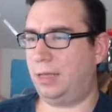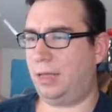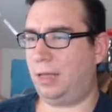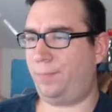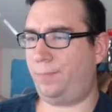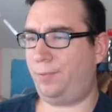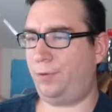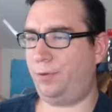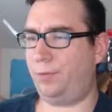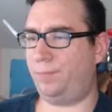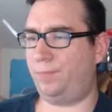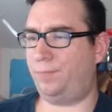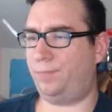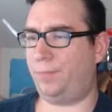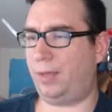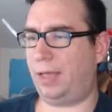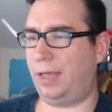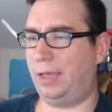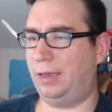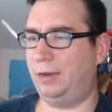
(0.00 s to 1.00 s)
put
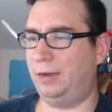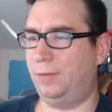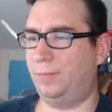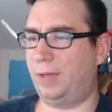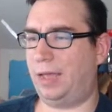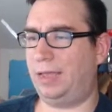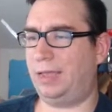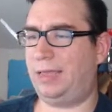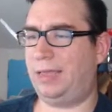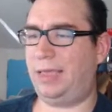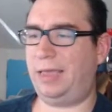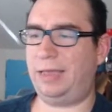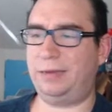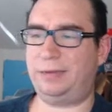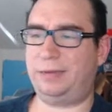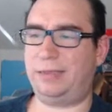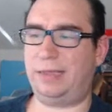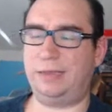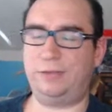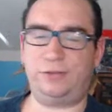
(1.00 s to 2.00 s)
behind him. I
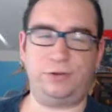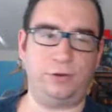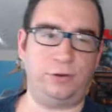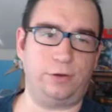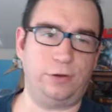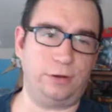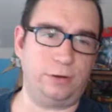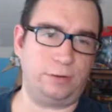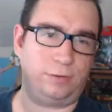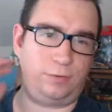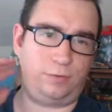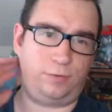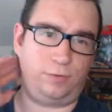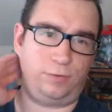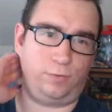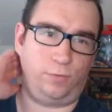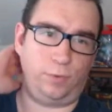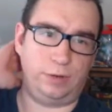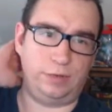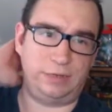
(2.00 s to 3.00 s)
can't test her at
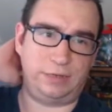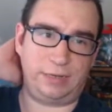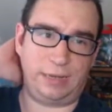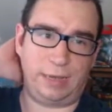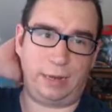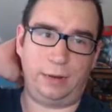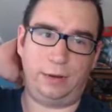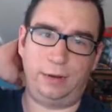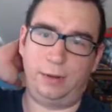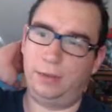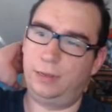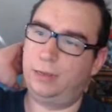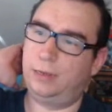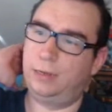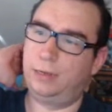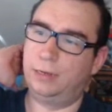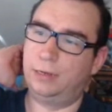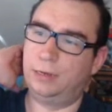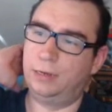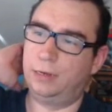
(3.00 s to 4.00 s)
110.
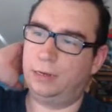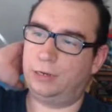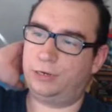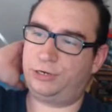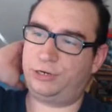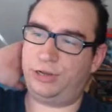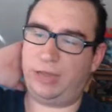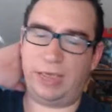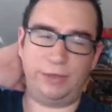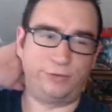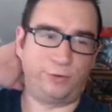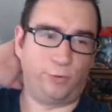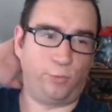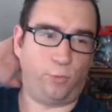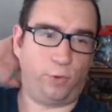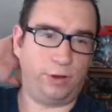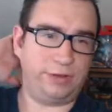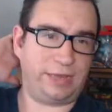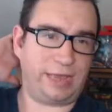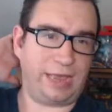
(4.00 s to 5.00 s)
She has a
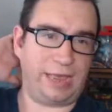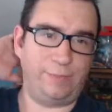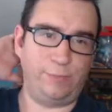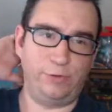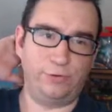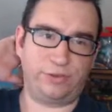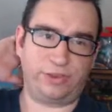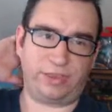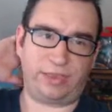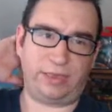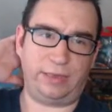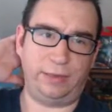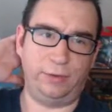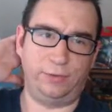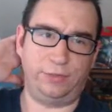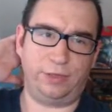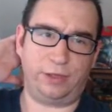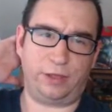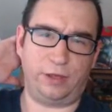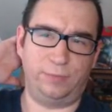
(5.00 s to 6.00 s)
one-time use
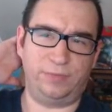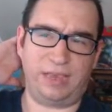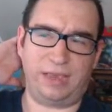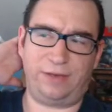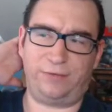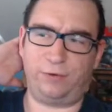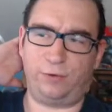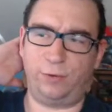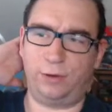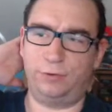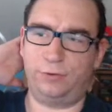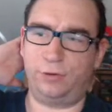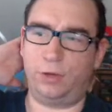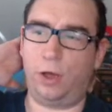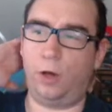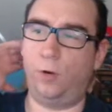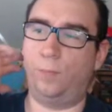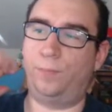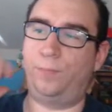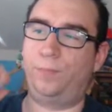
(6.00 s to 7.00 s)
heal that comes after round 2.
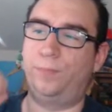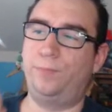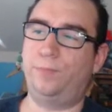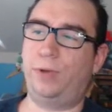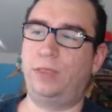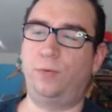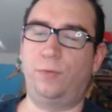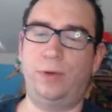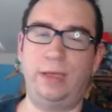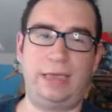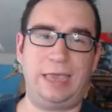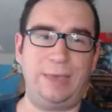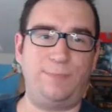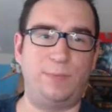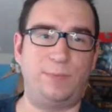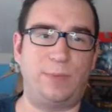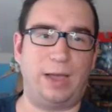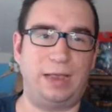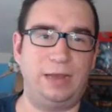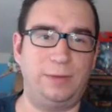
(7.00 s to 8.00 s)
Oh, by the way, keep
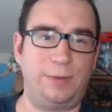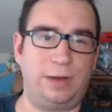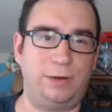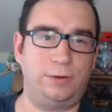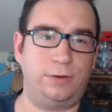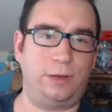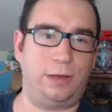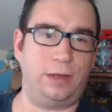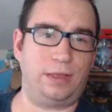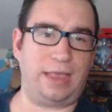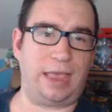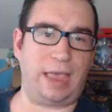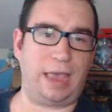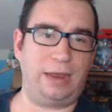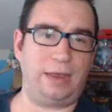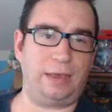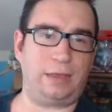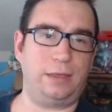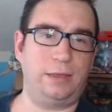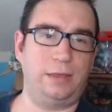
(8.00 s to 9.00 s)
in mind about Canic.